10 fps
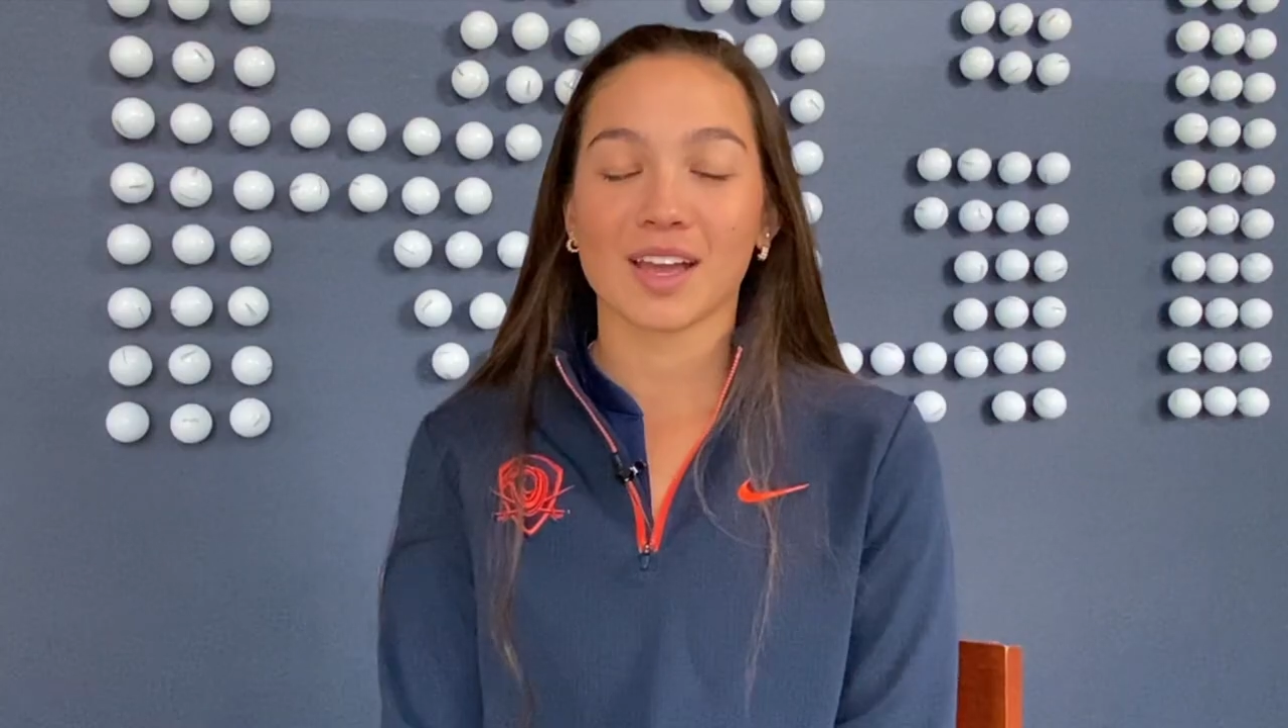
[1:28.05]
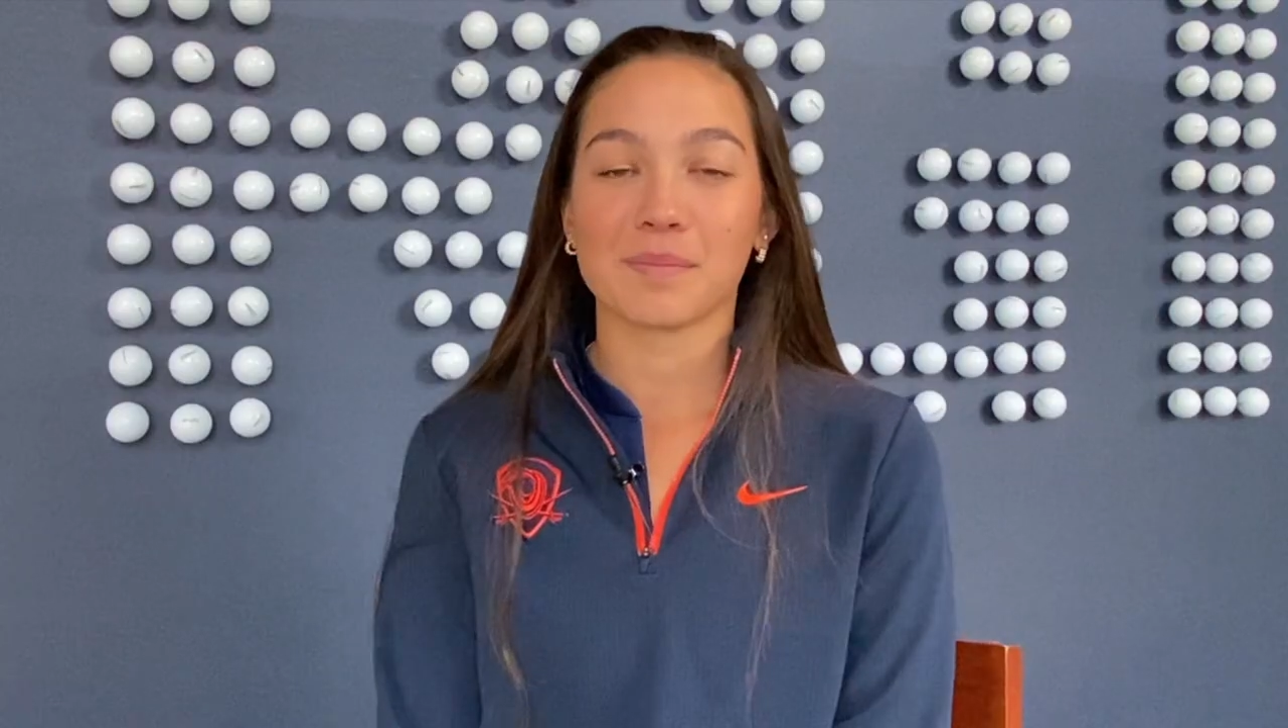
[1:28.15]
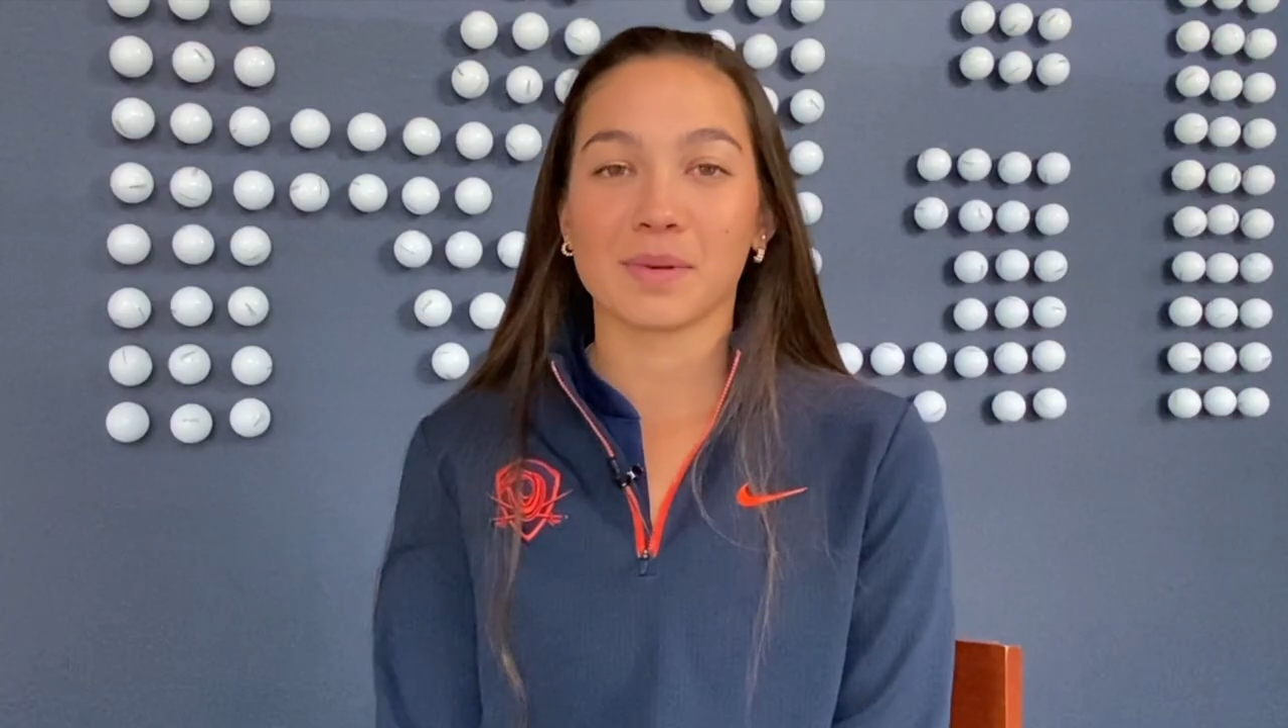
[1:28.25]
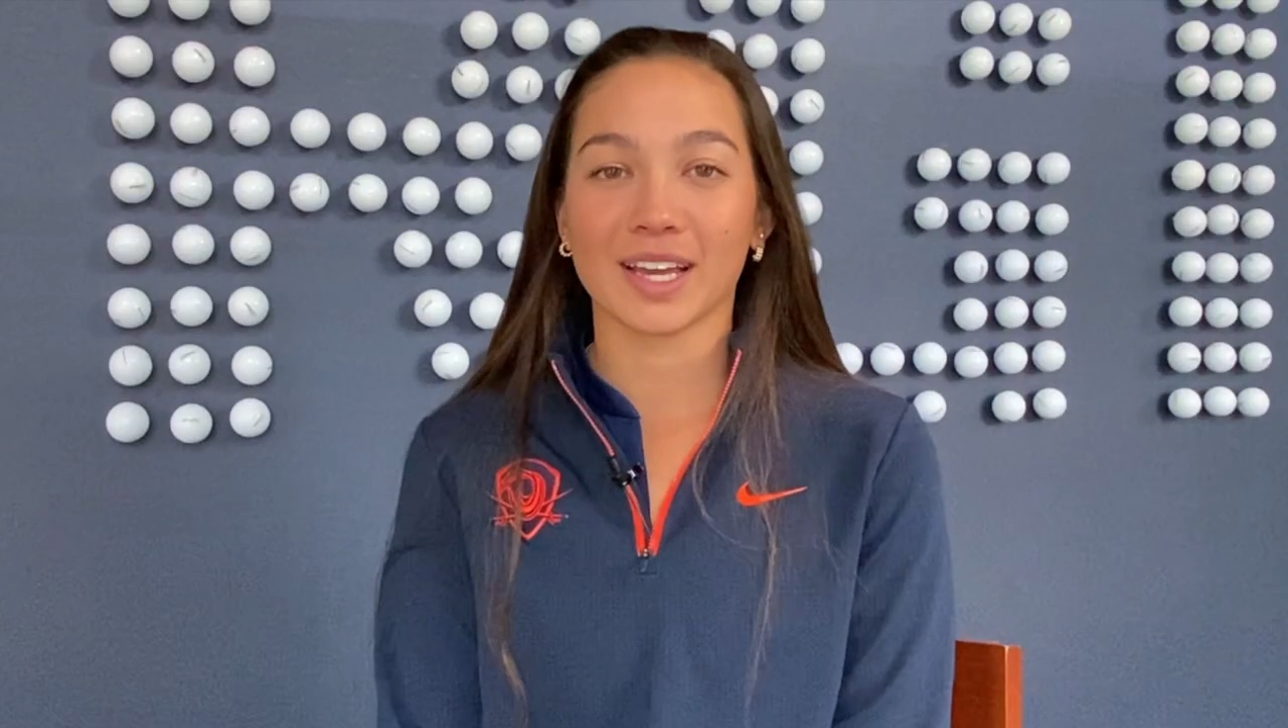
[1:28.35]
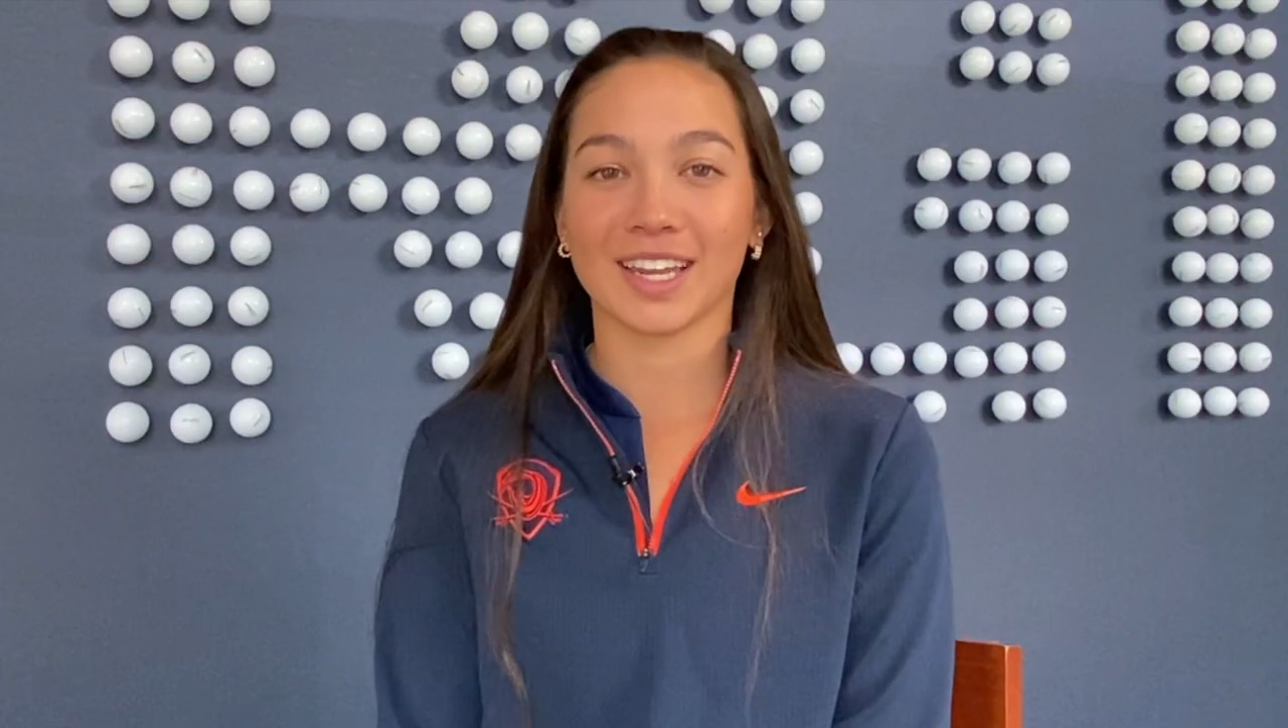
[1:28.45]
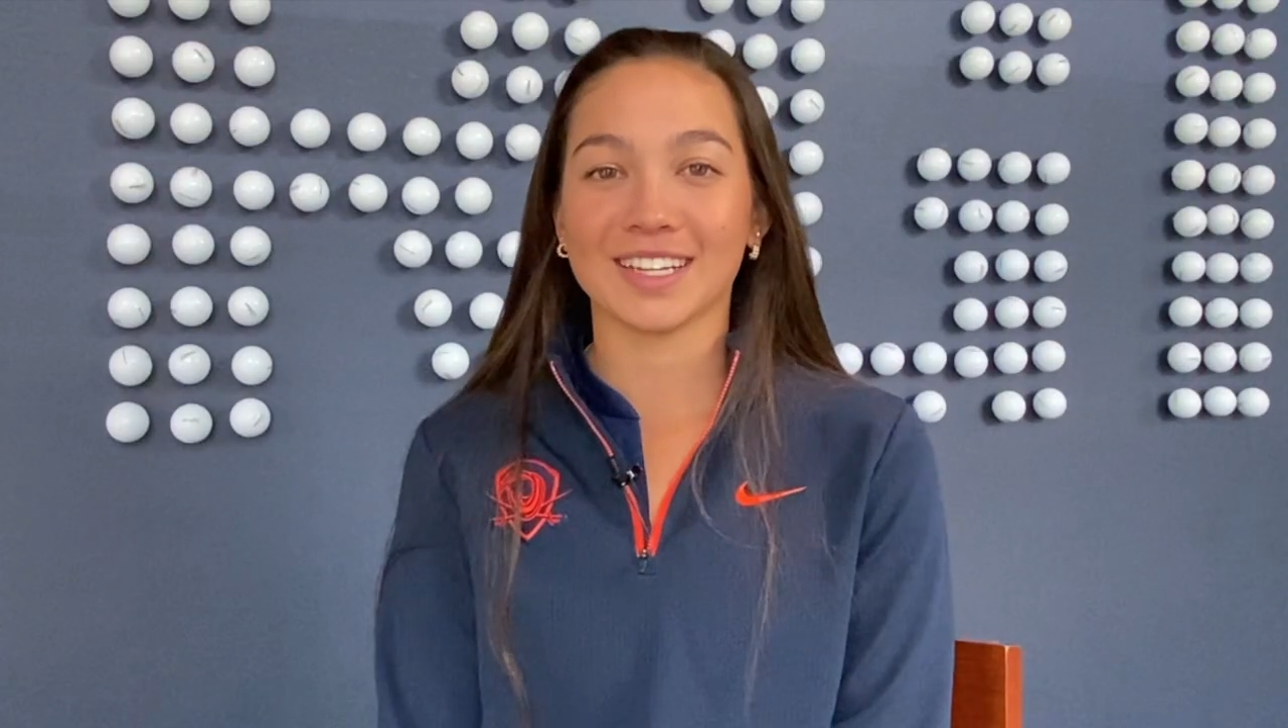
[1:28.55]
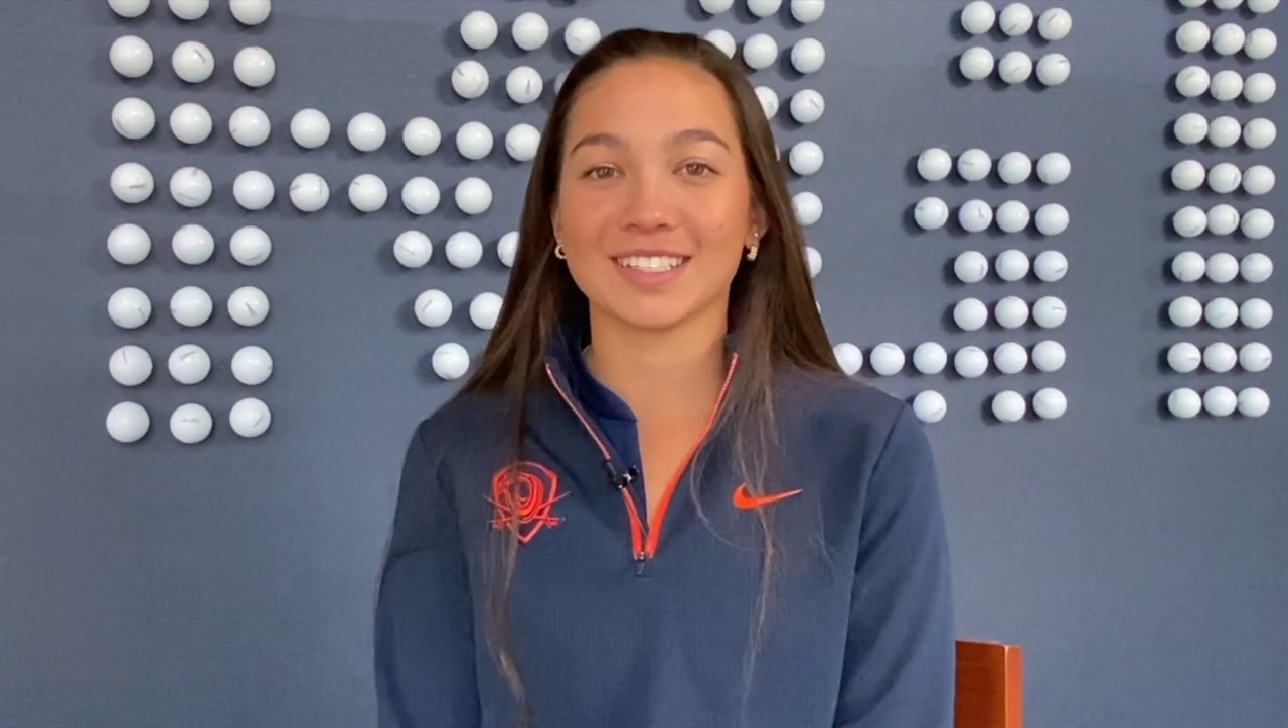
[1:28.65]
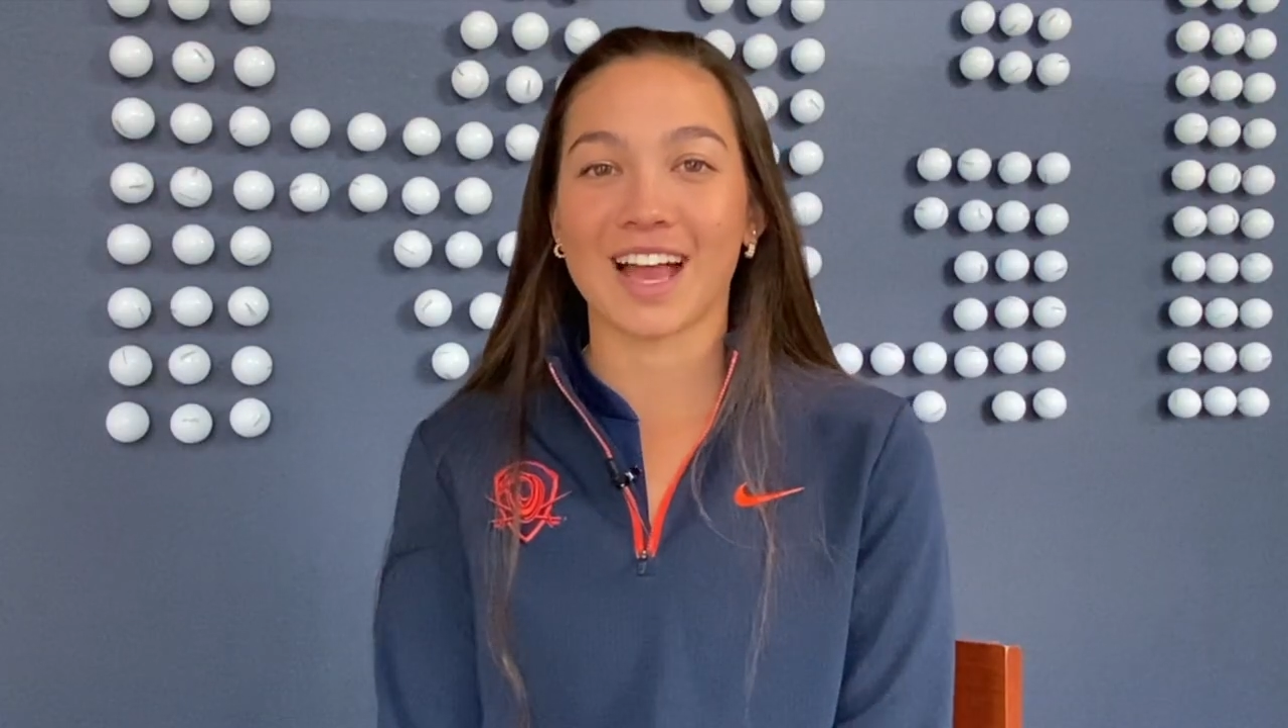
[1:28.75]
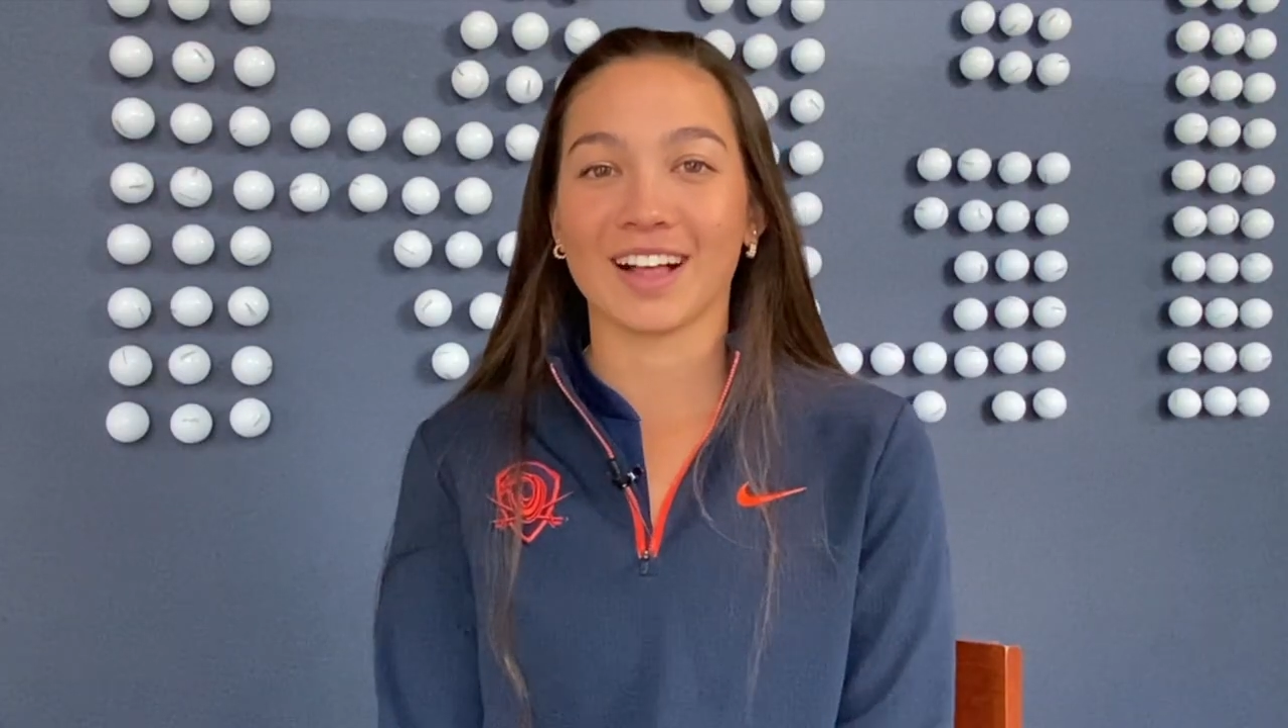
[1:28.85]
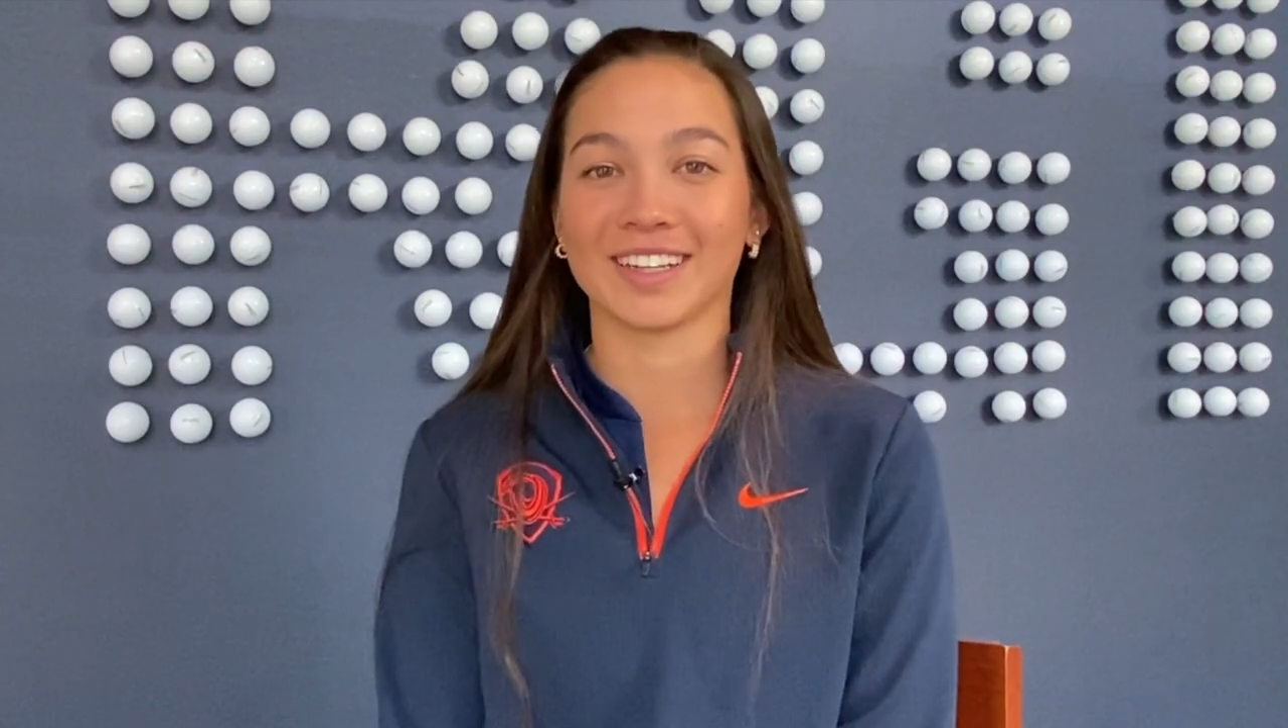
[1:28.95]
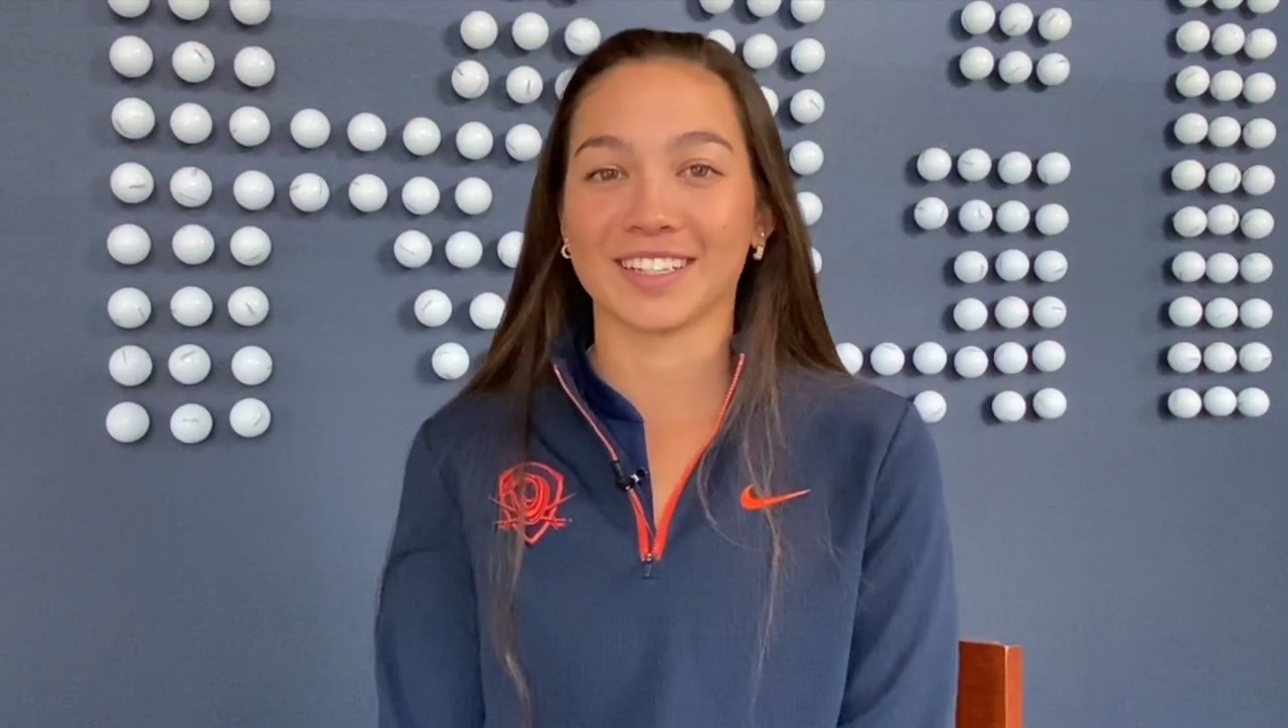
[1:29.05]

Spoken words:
My hidden talent